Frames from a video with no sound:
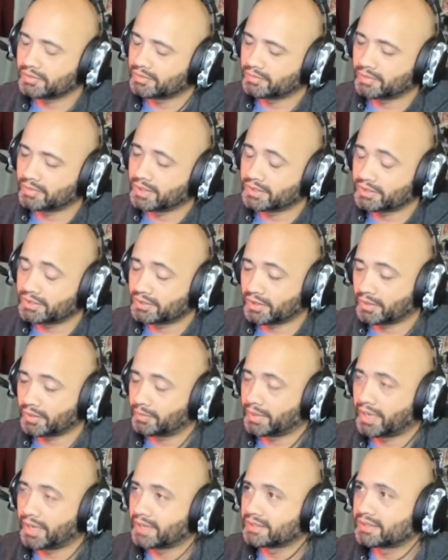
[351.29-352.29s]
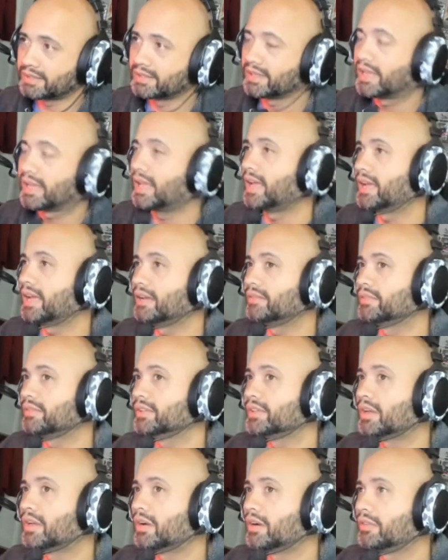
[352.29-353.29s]
red star packs that they have
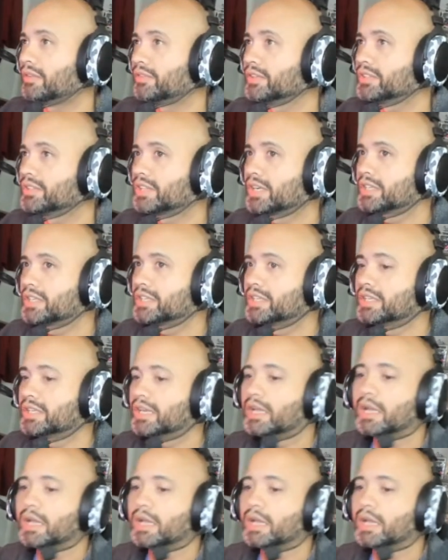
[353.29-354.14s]
in the offer section.